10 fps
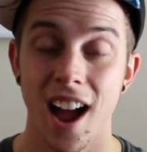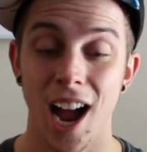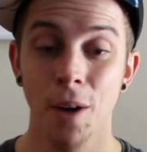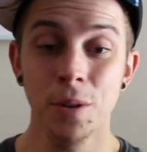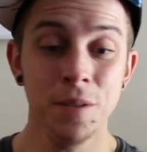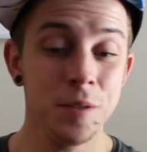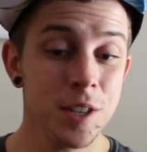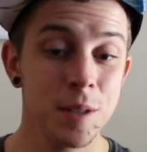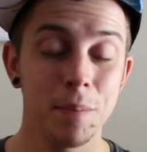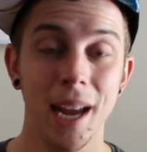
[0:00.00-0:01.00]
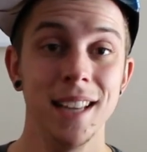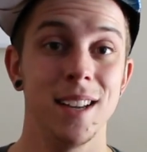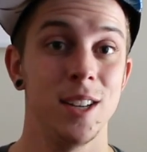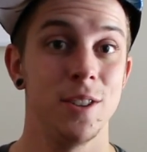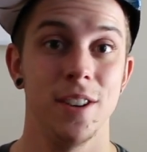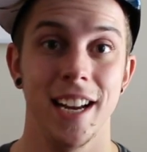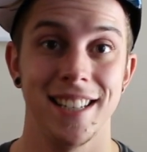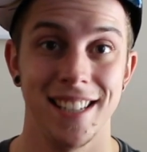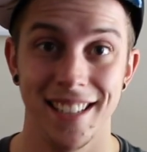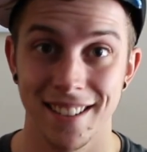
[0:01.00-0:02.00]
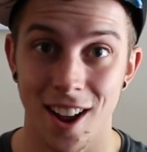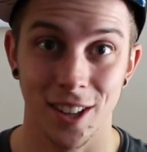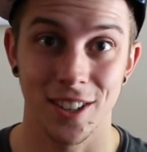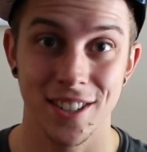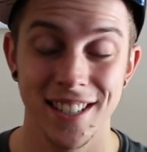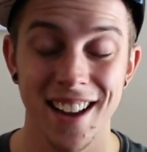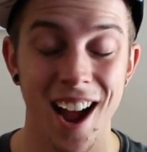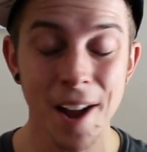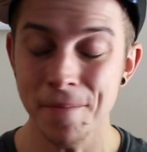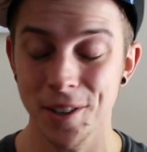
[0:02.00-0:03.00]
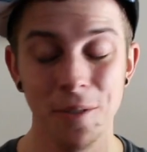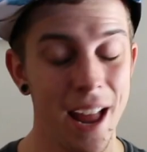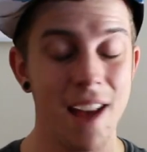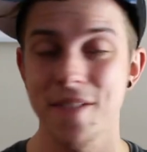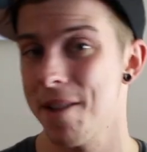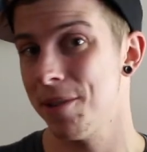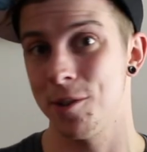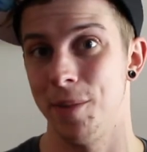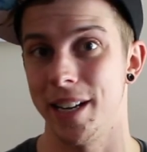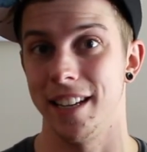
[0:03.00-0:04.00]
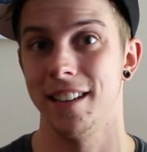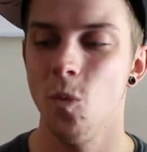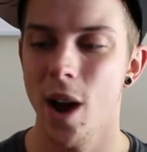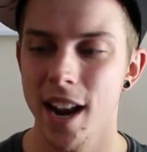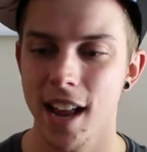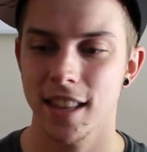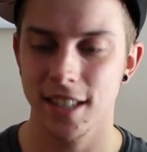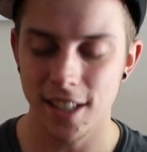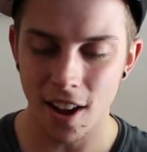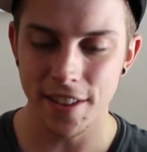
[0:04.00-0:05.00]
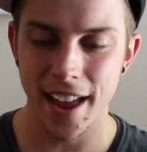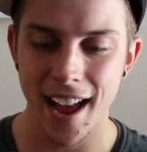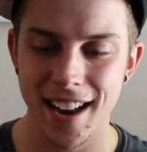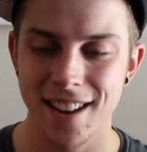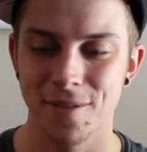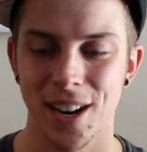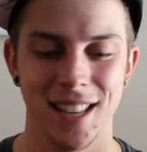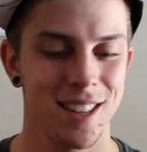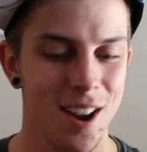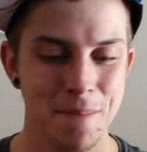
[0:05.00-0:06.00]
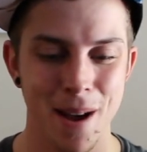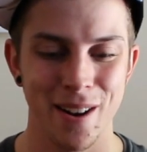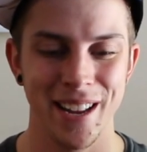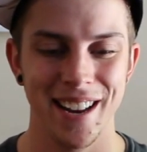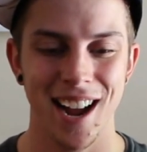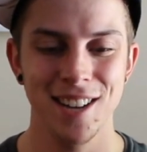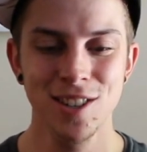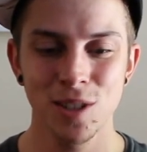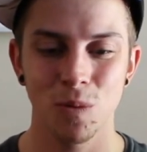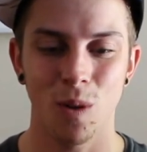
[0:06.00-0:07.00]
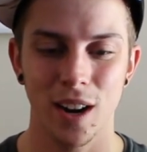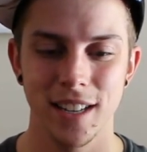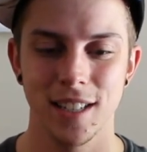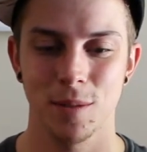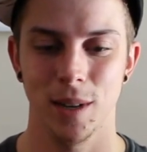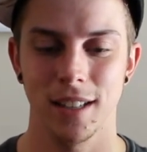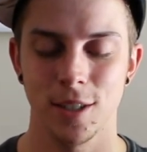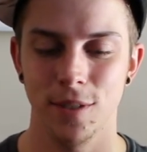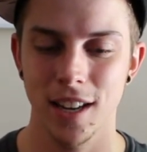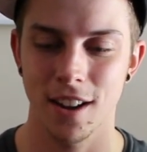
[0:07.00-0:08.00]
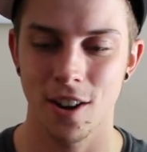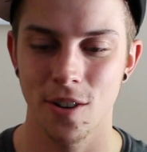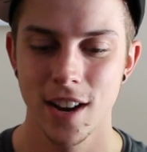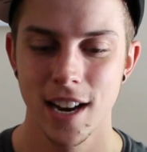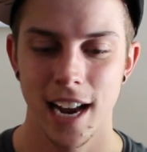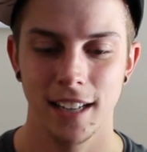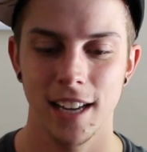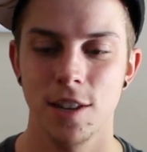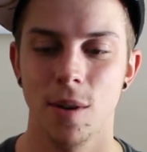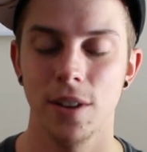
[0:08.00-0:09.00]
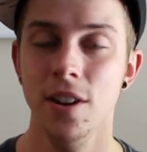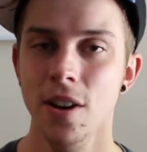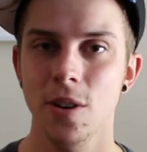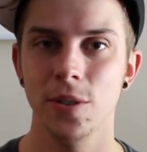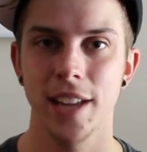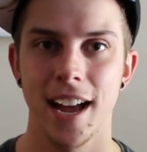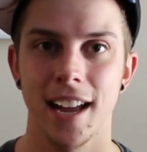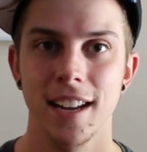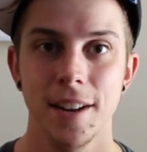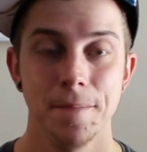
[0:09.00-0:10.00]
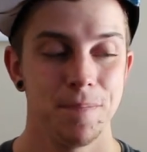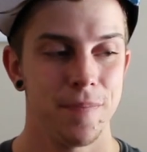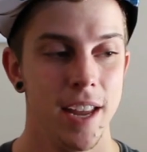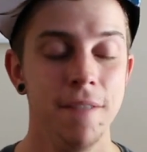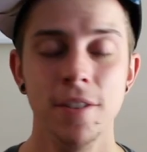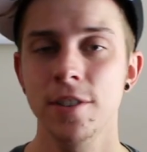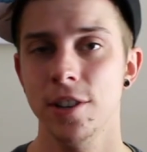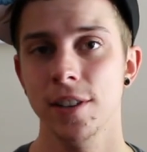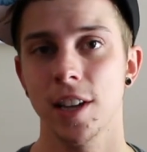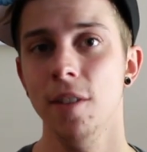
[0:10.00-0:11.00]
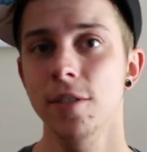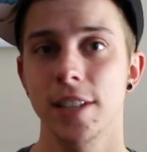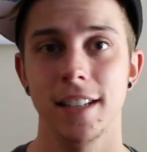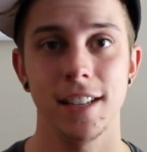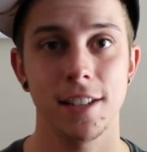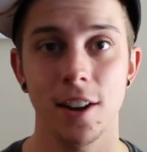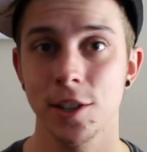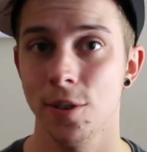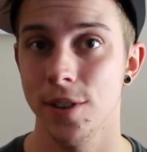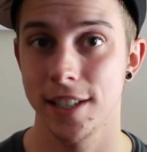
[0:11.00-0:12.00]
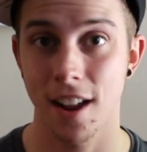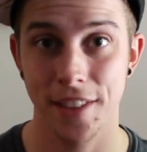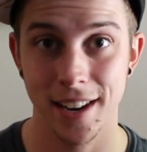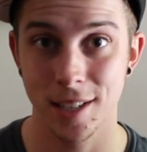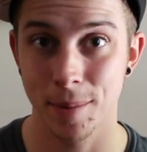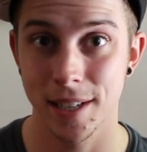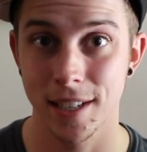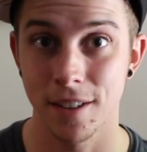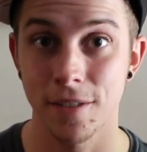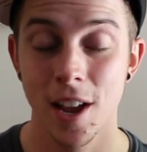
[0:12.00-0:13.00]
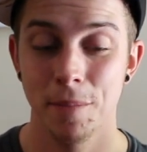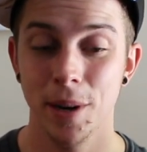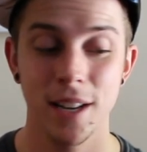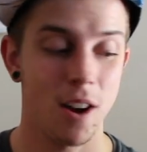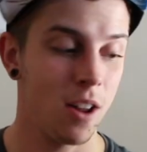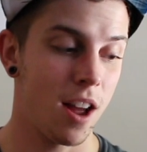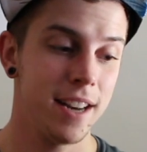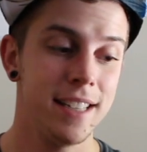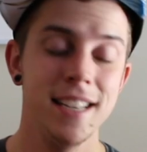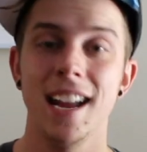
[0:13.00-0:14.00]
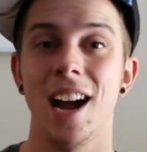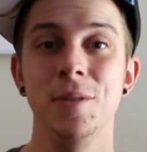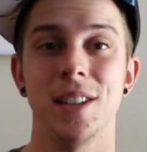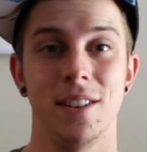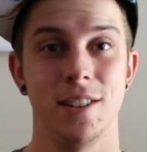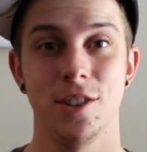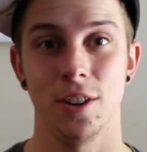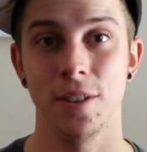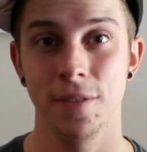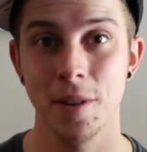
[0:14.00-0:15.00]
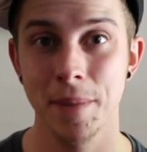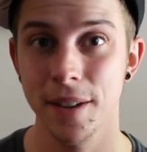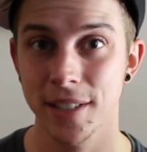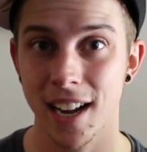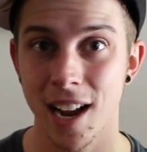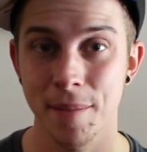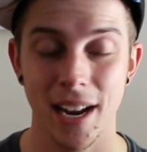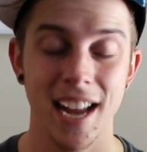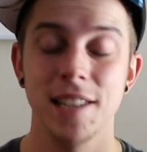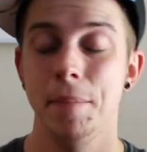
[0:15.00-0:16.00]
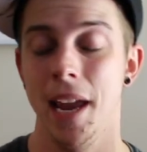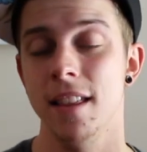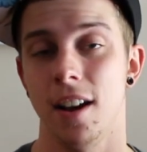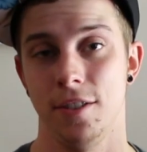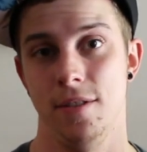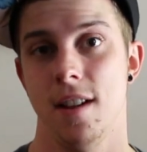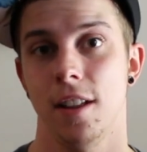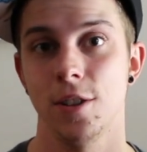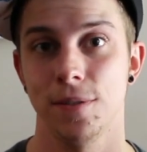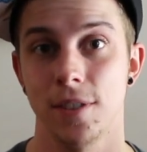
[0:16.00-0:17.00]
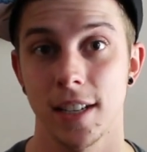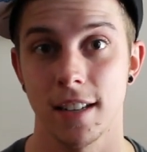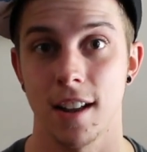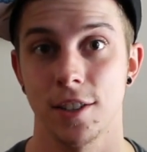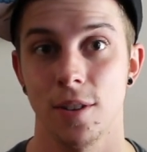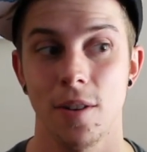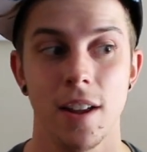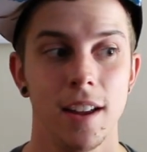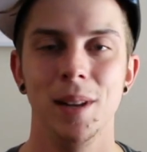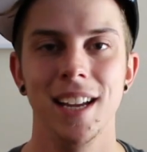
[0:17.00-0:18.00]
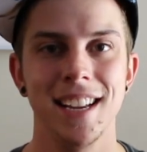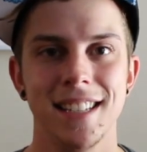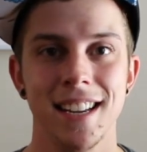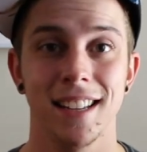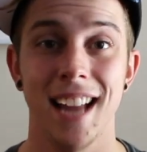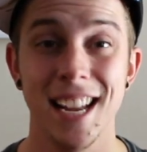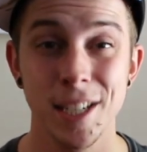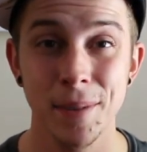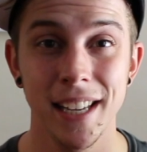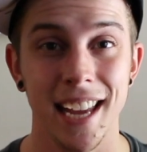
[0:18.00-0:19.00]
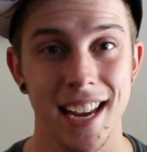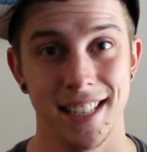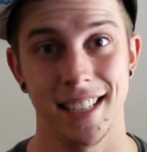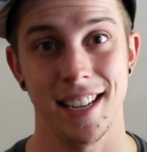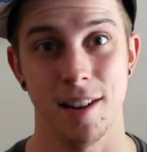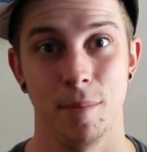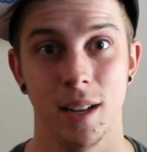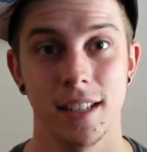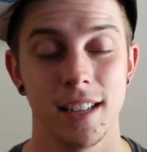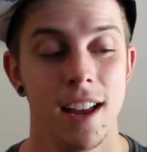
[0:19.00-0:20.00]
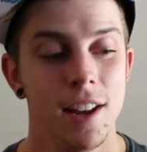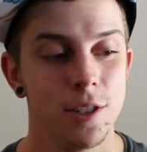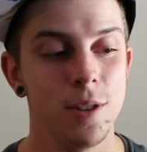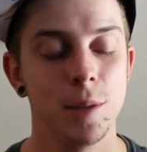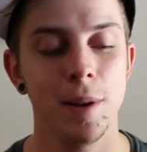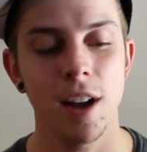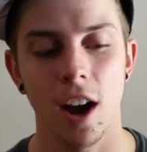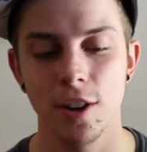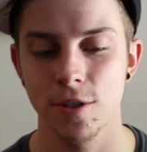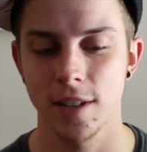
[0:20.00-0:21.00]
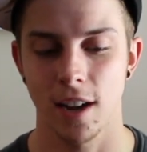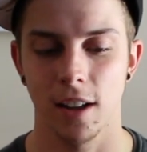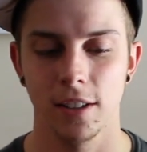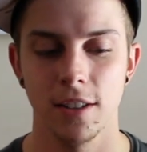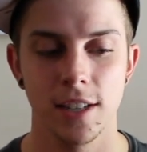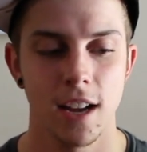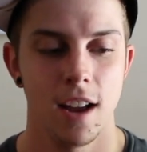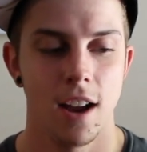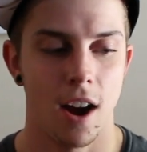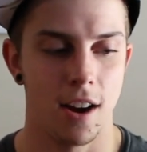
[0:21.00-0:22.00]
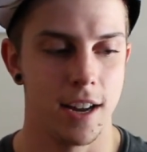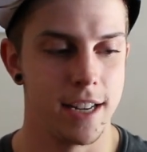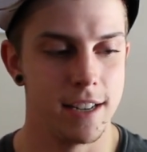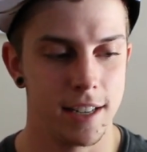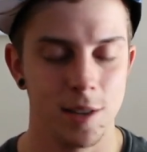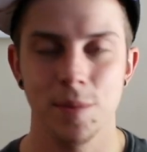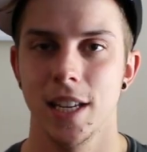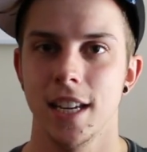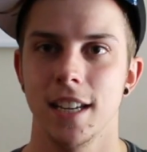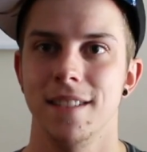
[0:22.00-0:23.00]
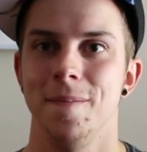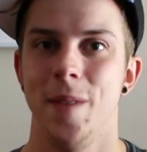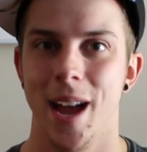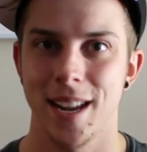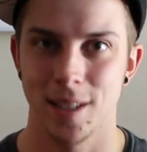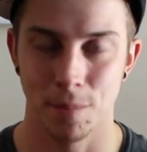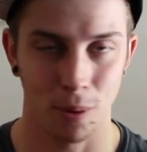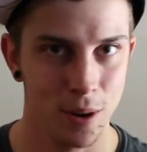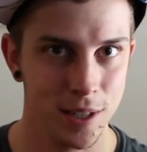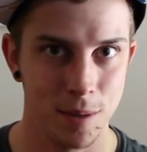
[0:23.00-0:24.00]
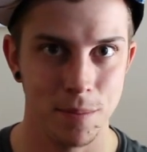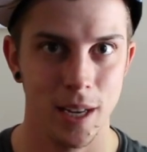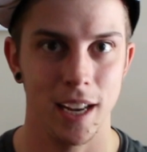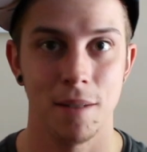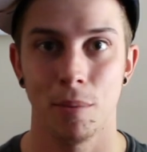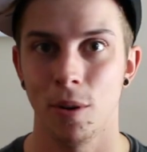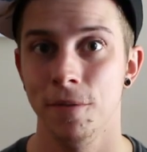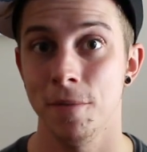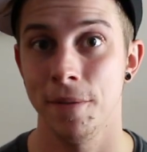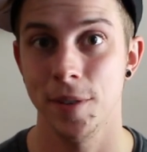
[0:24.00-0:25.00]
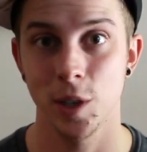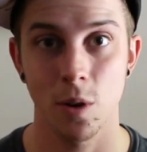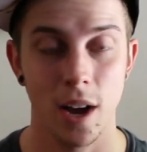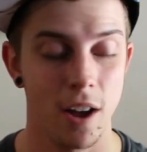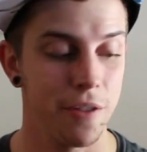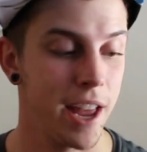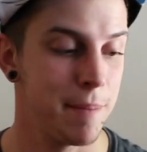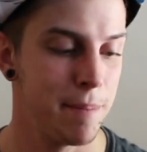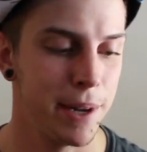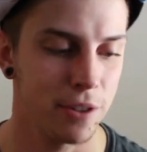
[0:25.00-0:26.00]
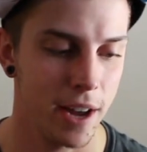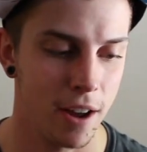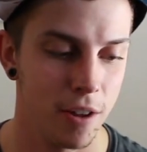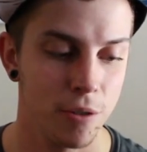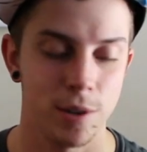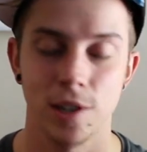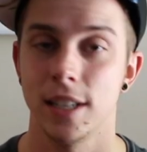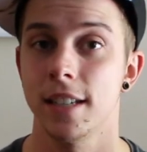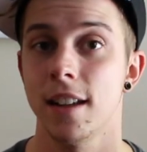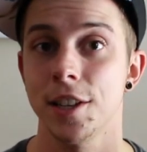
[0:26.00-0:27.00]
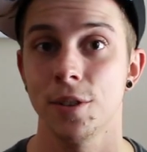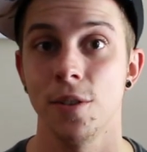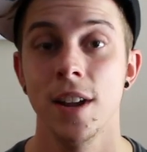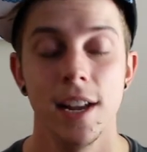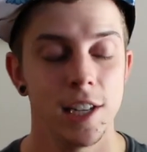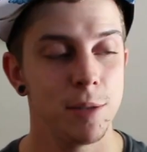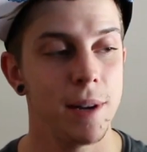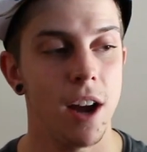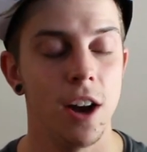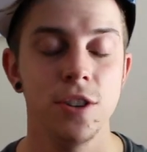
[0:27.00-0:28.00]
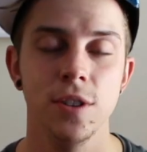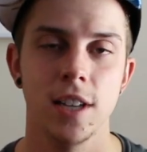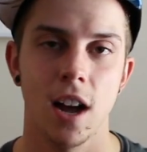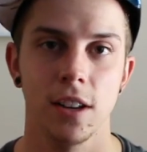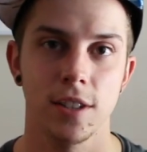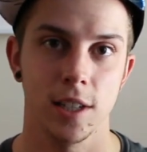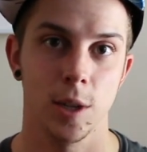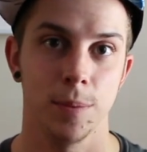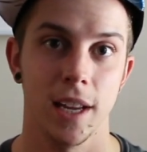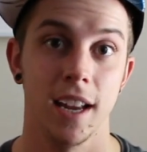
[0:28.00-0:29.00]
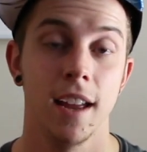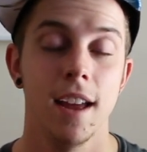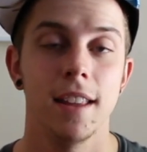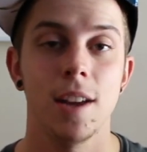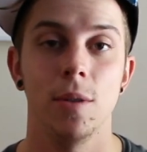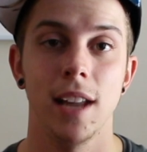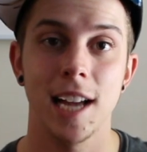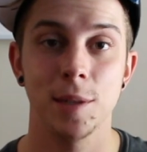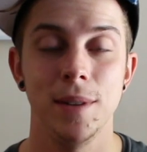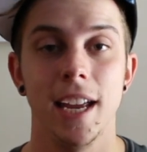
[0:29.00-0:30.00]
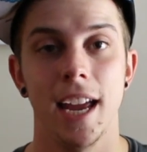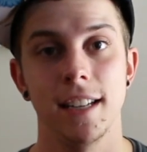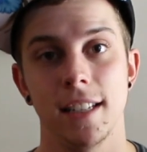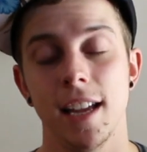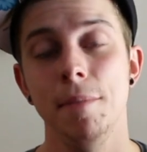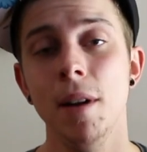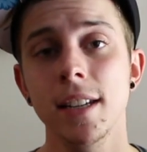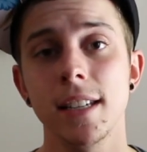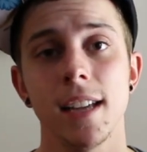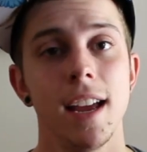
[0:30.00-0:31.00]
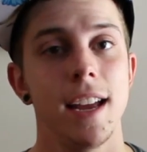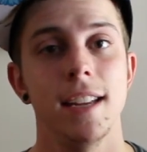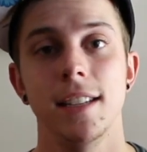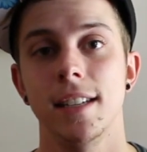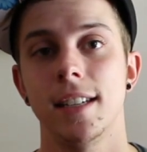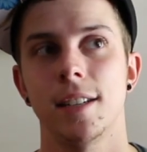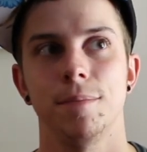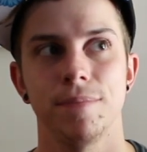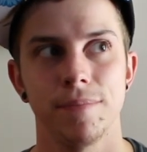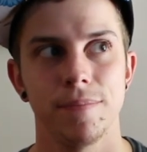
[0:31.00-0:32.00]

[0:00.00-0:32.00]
I would have just paid the $118 and I don't have that much money. When I saw that and when I thought about it, I just wanted to make this video and let you all know that if your insurance covers it, testosterone is not that expensive. But in all honesty, I was uninsured for a bit of time and I had to pay the $100 for testosterone. But like I said, it lasts me like 8 to 10 months. So to spend $100 on something that is important to me and important for my physical health and my mental health, which is testosterone, to spend $100 on something that will last me 8 to 10 months is